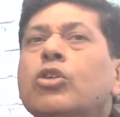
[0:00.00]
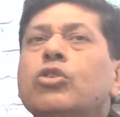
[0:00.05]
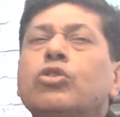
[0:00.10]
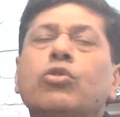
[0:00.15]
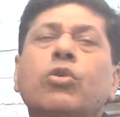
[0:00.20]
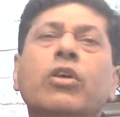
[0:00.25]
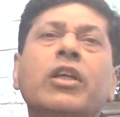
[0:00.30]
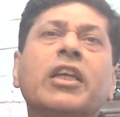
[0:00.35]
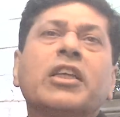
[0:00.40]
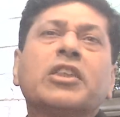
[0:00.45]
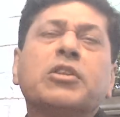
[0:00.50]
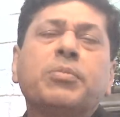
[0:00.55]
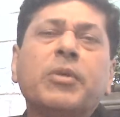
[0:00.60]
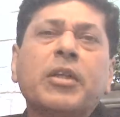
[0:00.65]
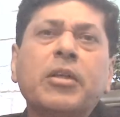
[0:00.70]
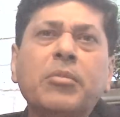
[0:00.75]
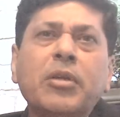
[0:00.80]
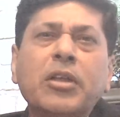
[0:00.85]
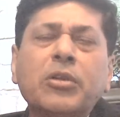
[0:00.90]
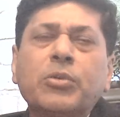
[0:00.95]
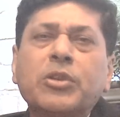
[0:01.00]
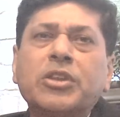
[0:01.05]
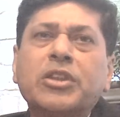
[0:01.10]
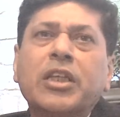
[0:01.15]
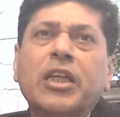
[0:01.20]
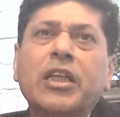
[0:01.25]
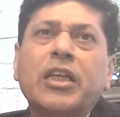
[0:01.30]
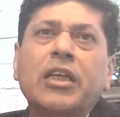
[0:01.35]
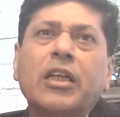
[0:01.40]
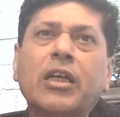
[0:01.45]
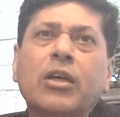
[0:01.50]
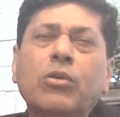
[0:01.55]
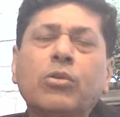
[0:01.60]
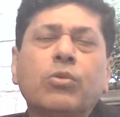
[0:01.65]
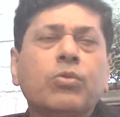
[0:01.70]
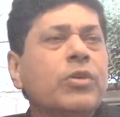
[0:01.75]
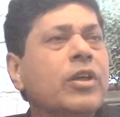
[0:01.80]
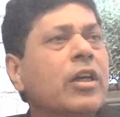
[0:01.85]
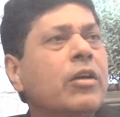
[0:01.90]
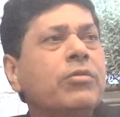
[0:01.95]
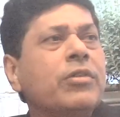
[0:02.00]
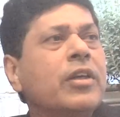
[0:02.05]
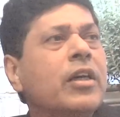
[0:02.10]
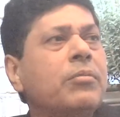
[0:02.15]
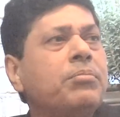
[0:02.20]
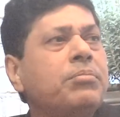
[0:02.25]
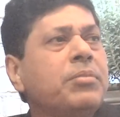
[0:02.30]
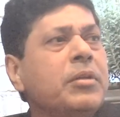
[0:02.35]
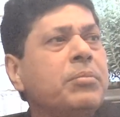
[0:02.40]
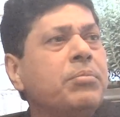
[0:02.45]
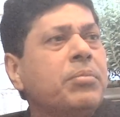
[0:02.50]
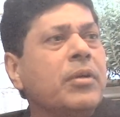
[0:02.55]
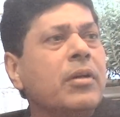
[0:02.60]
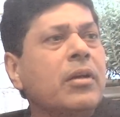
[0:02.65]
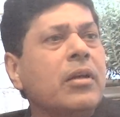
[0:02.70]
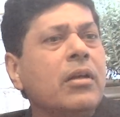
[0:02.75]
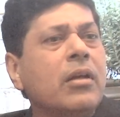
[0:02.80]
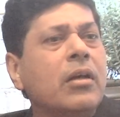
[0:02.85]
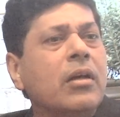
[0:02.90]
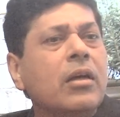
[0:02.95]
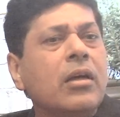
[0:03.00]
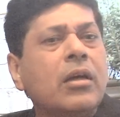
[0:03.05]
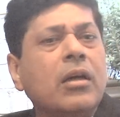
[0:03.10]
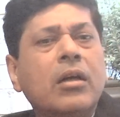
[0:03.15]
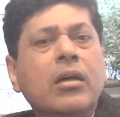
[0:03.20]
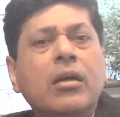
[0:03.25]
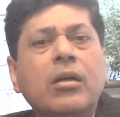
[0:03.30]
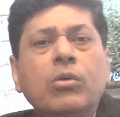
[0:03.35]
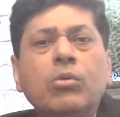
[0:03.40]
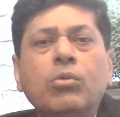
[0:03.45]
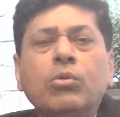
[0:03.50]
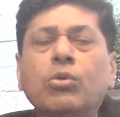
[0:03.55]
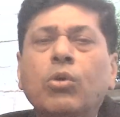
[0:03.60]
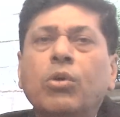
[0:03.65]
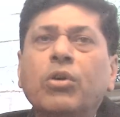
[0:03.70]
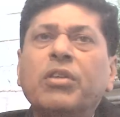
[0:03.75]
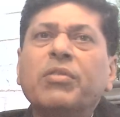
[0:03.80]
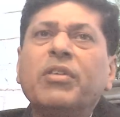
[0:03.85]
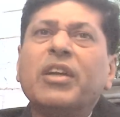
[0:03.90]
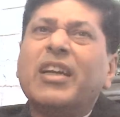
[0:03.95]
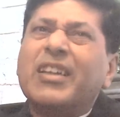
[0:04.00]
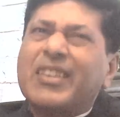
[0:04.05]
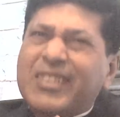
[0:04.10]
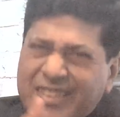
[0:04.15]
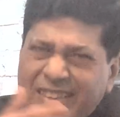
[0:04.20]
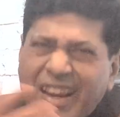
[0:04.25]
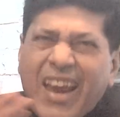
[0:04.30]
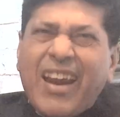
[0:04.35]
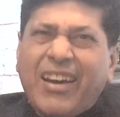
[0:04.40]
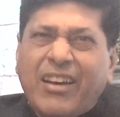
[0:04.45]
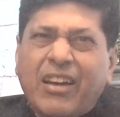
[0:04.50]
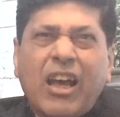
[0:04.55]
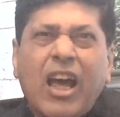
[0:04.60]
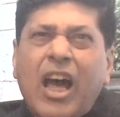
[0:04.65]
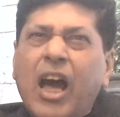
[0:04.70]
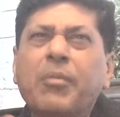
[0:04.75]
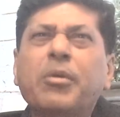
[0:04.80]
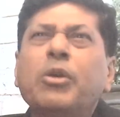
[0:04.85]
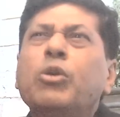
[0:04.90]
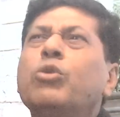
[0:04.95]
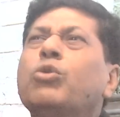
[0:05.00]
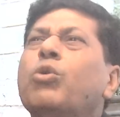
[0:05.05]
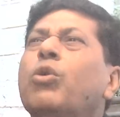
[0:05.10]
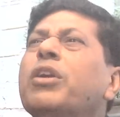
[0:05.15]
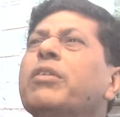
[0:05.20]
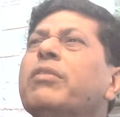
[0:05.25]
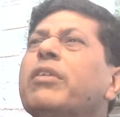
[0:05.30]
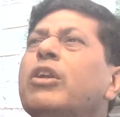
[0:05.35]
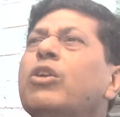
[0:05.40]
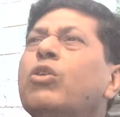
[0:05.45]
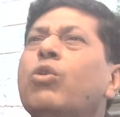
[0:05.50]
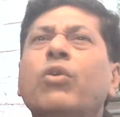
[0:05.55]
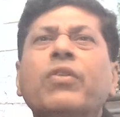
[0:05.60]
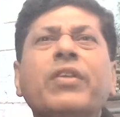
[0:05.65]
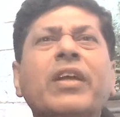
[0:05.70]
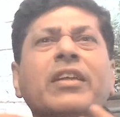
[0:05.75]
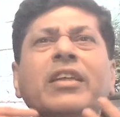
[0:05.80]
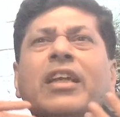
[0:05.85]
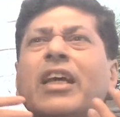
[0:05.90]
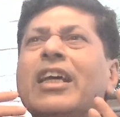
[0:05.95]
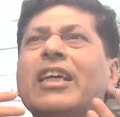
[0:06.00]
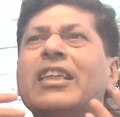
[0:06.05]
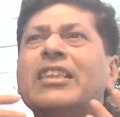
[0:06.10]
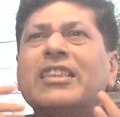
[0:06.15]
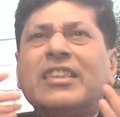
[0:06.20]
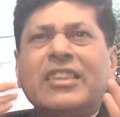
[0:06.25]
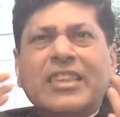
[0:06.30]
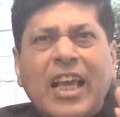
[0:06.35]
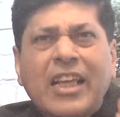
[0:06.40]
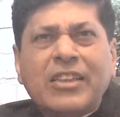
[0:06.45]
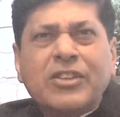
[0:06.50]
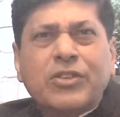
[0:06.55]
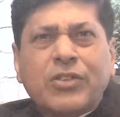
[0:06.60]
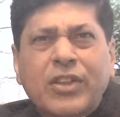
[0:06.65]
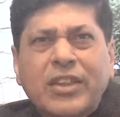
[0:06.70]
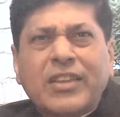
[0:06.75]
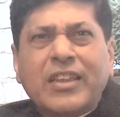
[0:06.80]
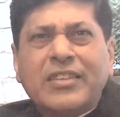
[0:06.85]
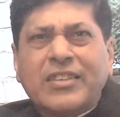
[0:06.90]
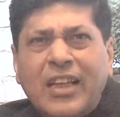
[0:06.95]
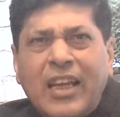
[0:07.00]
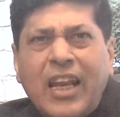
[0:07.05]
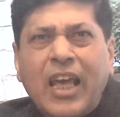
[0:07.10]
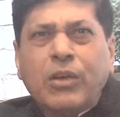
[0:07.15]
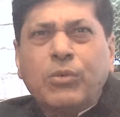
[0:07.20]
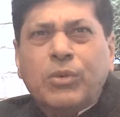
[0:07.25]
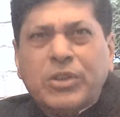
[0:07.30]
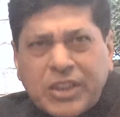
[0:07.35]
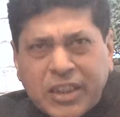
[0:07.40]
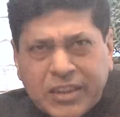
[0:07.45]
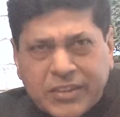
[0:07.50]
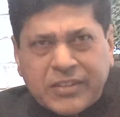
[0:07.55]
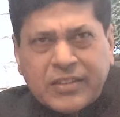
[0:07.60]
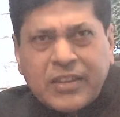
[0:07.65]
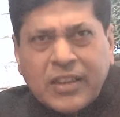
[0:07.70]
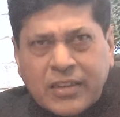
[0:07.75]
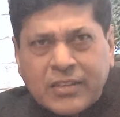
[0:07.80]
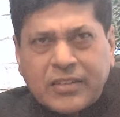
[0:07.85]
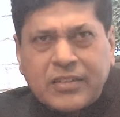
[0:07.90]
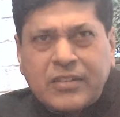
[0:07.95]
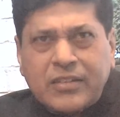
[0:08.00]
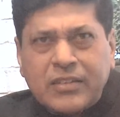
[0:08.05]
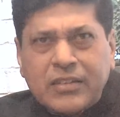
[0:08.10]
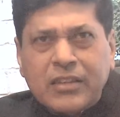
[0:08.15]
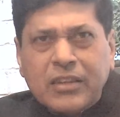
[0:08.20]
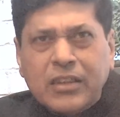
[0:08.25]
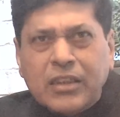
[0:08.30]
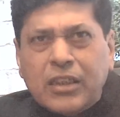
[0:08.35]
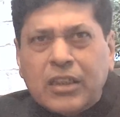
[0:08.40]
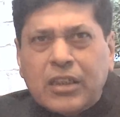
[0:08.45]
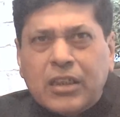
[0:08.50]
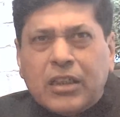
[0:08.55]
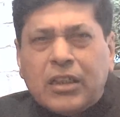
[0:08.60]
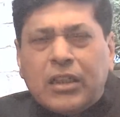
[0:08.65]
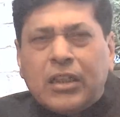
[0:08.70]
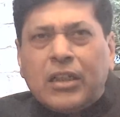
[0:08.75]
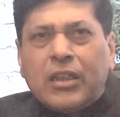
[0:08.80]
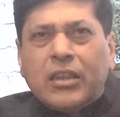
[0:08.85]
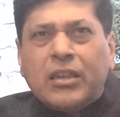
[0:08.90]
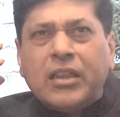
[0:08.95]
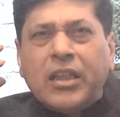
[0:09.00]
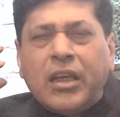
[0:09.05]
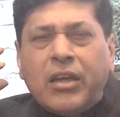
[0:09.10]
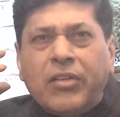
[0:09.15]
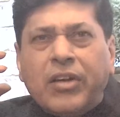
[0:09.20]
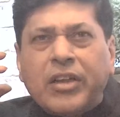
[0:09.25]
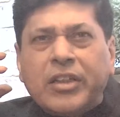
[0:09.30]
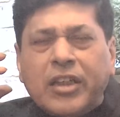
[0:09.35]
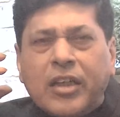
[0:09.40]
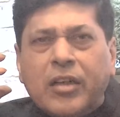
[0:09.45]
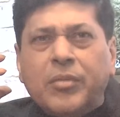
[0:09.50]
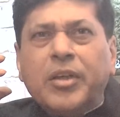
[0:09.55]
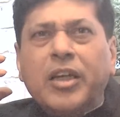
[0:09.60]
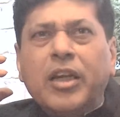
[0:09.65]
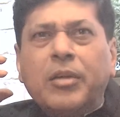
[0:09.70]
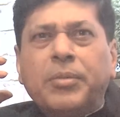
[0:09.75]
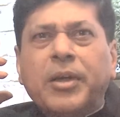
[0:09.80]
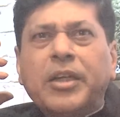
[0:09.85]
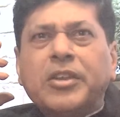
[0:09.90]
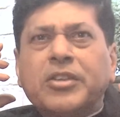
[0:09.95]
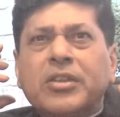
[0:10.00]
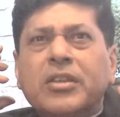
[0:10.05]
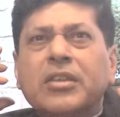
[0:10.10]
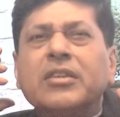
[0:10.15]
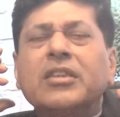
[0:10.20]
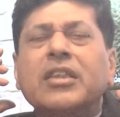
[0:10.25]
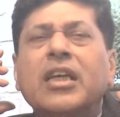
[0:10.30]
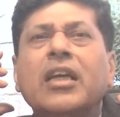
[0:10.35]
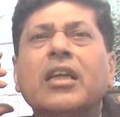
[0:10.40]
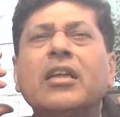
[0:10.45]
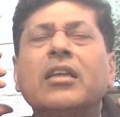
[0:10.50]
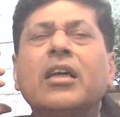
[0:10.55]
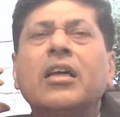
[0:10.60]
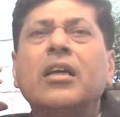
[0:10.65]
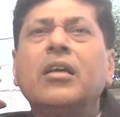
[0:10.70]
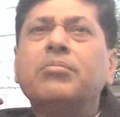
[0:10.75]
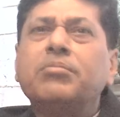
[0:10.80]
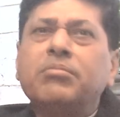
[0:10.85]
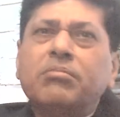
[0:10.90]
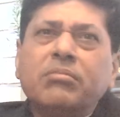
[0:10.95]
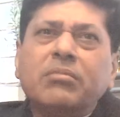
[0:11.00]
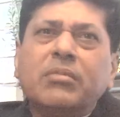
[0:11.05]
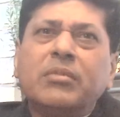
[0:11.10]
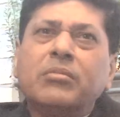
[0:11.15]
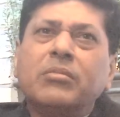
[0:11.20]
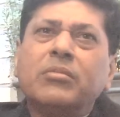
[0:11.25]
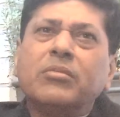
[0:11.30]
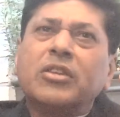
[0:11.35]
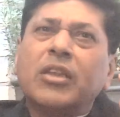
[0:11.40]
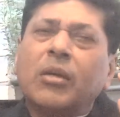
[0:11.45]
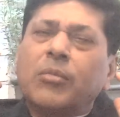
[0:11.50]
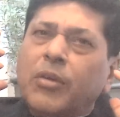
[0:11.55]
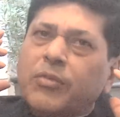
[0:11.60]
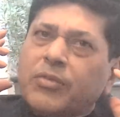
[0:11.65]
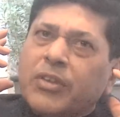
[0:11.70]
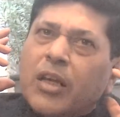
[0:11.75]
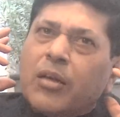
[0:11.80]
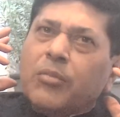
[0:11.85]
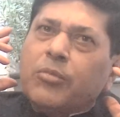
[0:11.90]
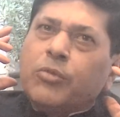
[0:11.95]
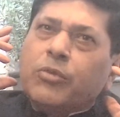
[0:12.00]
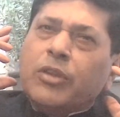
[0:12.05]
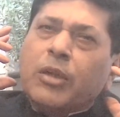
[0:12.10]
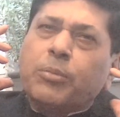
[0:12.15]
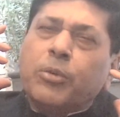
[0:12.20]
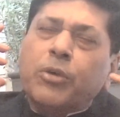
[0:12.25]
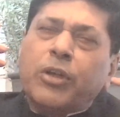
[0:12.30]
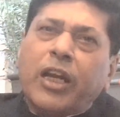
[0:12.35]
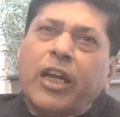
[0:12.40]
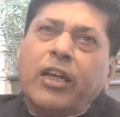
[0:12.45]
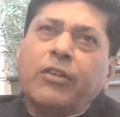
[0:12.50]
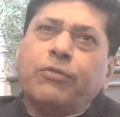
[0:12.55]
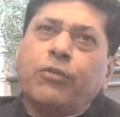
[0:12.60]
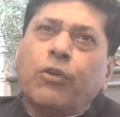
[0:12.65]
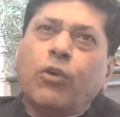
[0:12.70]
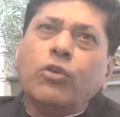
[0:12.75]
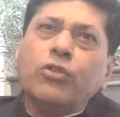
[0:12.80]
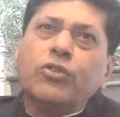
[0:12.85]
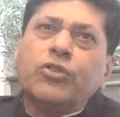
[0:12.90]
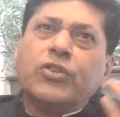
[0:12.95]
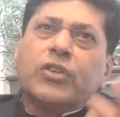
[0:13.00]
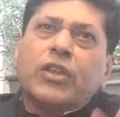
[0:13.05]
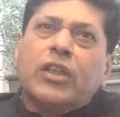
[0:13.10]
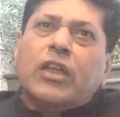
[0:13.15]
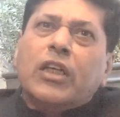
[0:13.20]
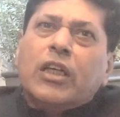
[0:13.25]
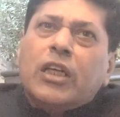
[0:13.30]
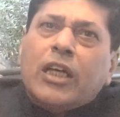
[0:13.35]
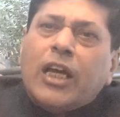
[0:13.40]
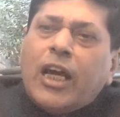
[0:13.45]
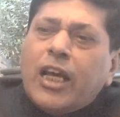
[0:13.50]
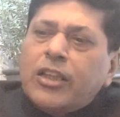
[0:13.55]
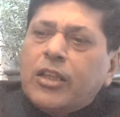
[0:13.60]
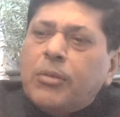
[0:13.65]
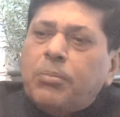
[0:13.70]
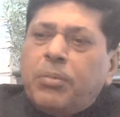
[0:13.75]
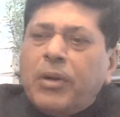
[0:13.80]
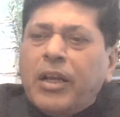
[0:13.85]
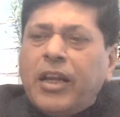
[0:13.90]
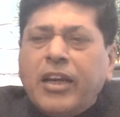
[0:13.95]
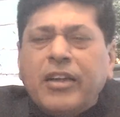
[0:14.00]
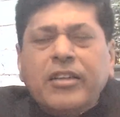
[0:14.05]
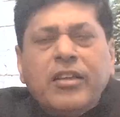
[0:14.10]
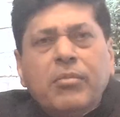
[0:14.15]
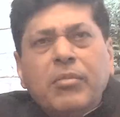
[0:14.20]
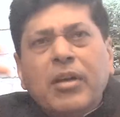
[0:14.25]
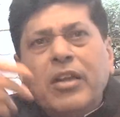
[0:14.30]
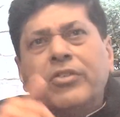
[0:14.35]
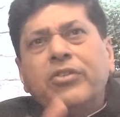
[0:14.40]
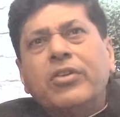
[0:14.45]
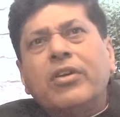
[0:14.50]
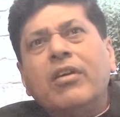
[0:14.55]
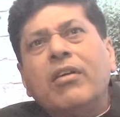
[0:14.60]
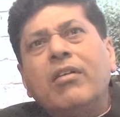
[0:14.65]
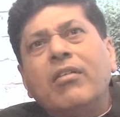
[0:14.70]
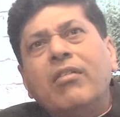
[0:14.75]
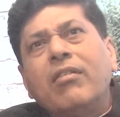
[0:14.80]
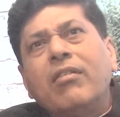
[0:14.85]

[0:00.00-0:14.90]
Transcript: So an experiment was carried out where, where people uh, who don't even understand, I mean, who don't even know that Sanskrit as a language exists, they were terminal patients and uh, mm, some of them, they put headphones and they played the mantra.